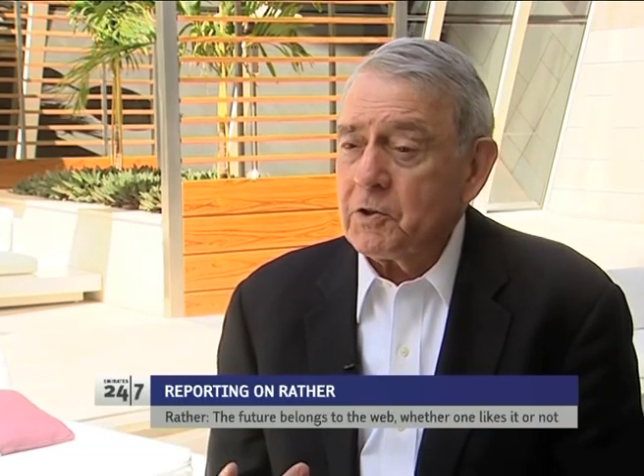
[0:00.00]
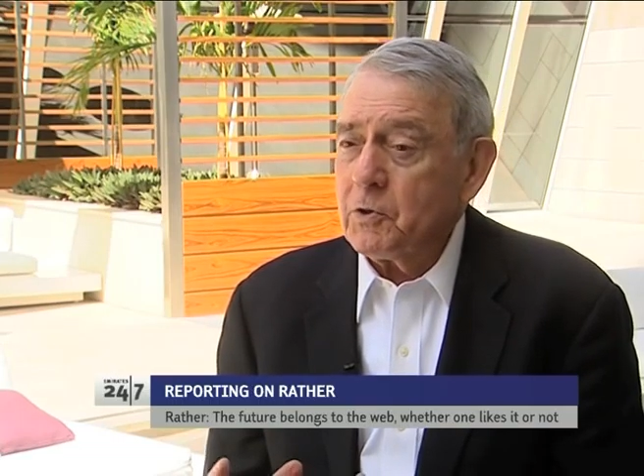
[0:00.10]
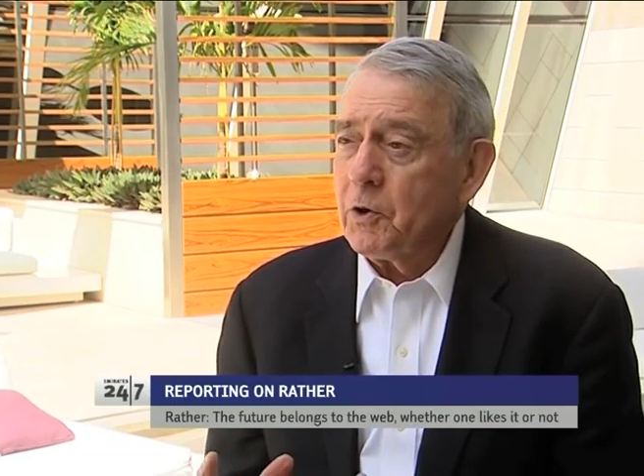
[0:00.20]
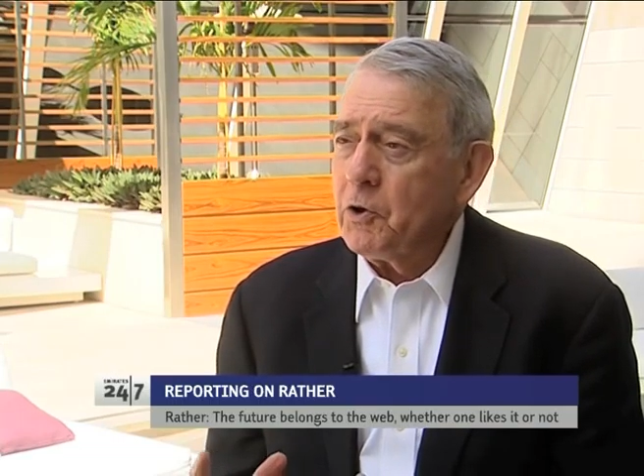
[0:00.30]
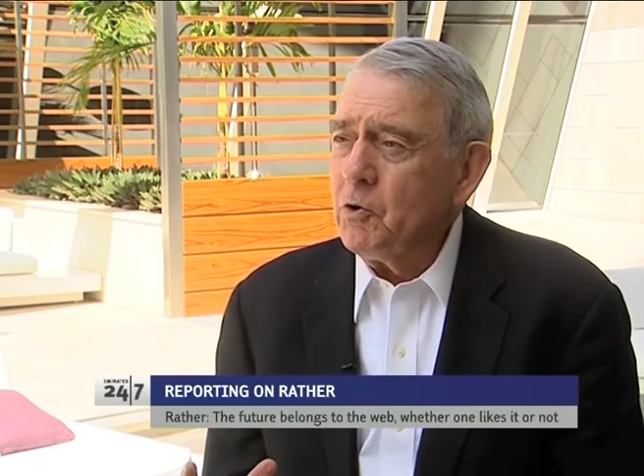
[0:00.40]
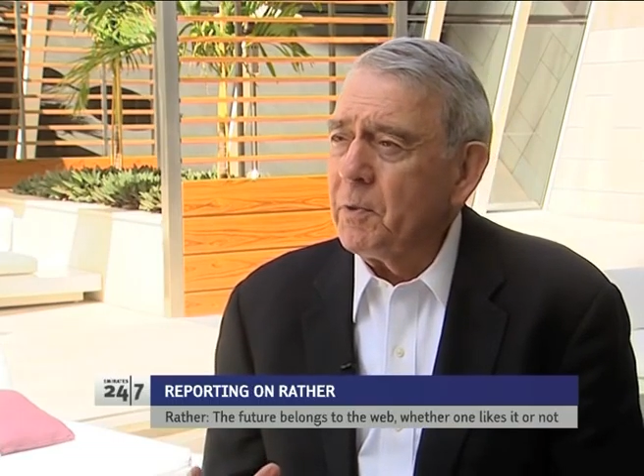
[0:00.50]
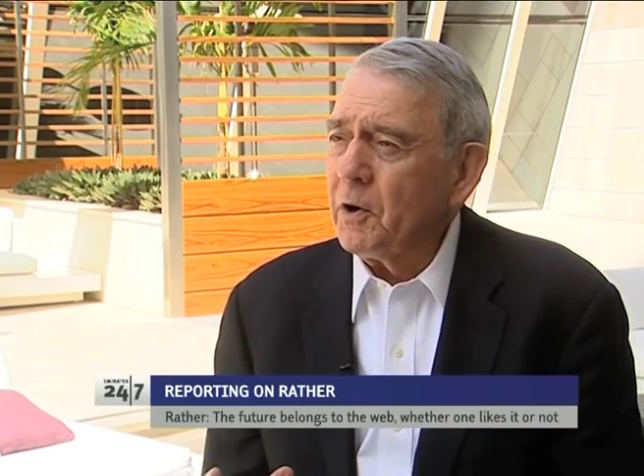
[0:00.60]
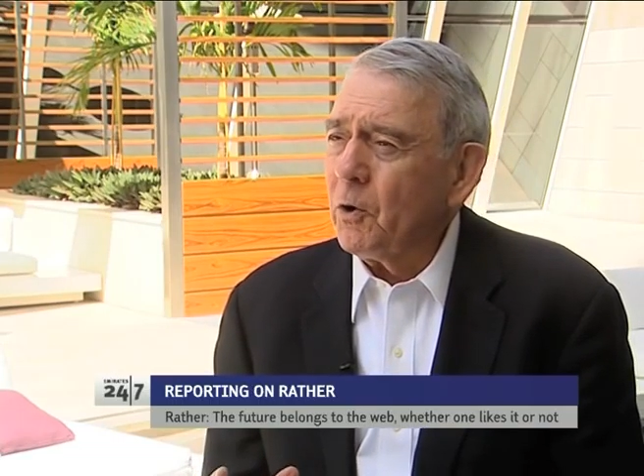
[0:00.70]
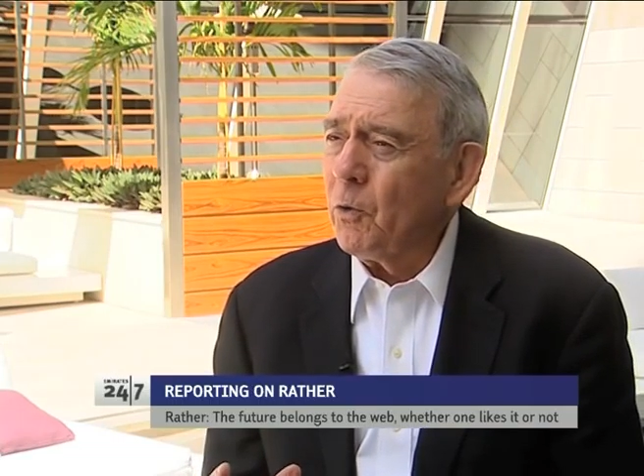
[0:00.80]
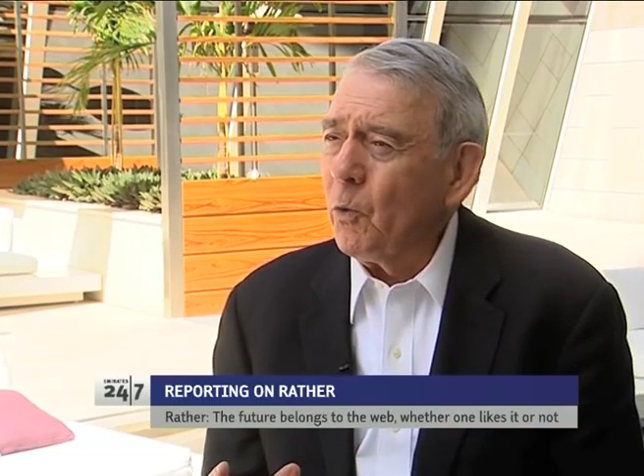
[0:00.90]
who are human
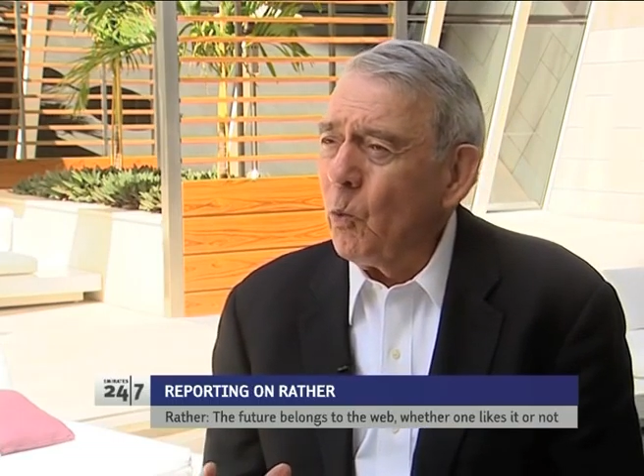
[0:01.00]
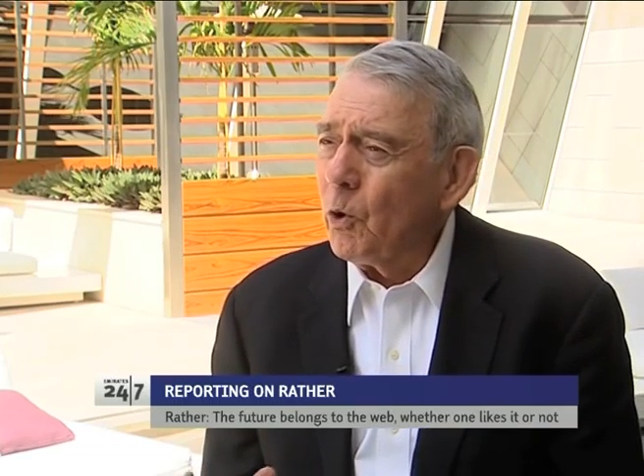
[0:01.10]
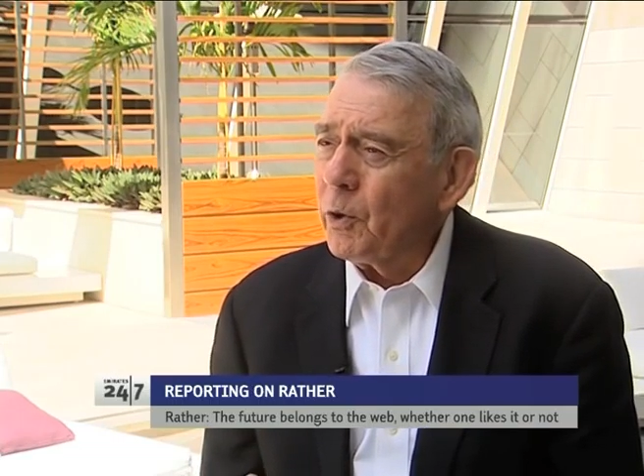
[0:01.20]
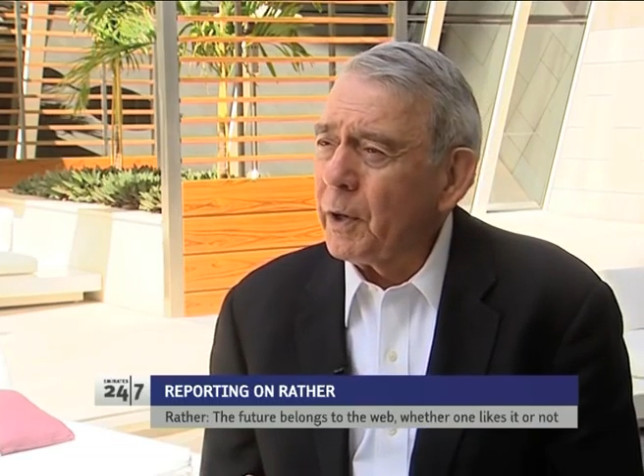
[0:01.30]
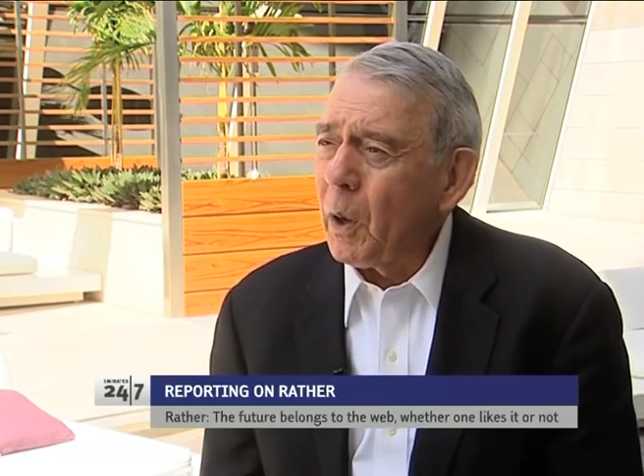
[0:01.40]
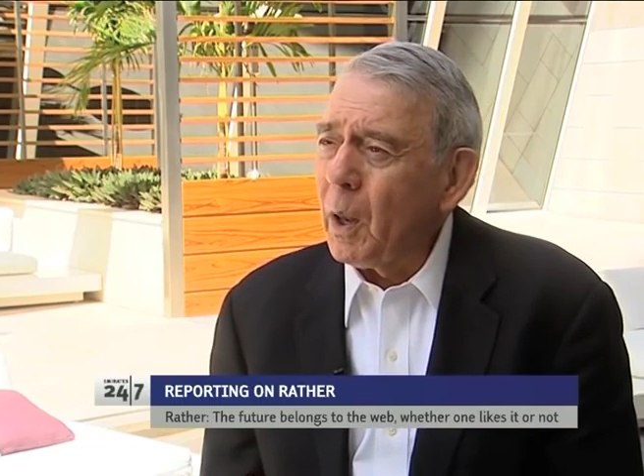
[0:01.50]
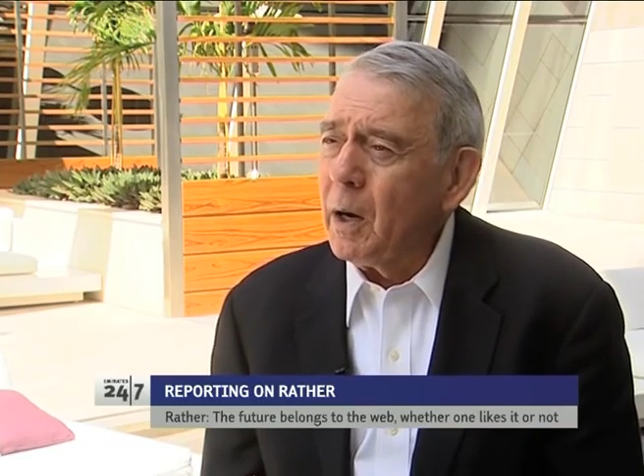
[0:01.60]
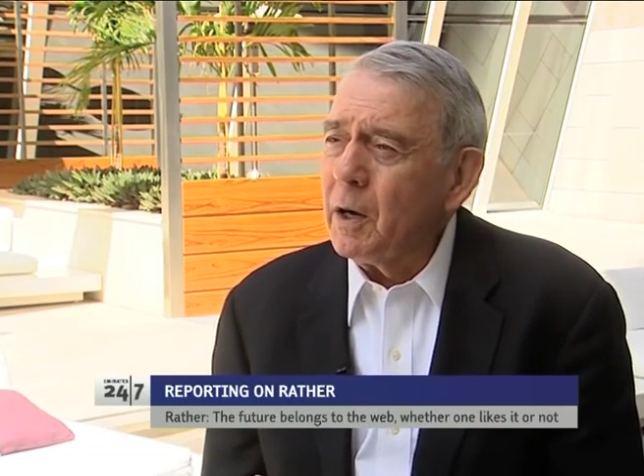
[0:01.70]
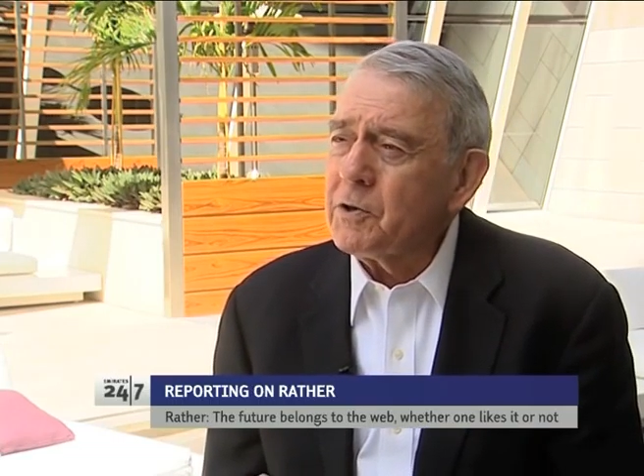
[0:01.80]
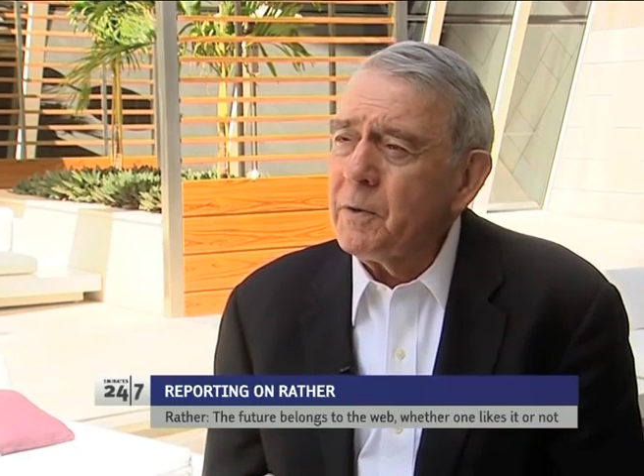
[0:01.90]
and on the world at
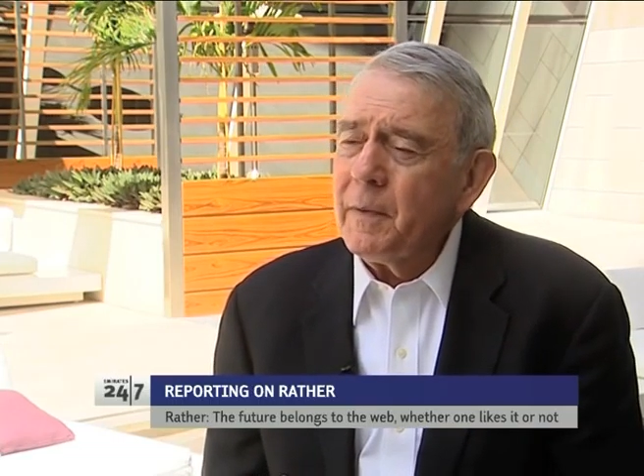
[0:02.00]
large.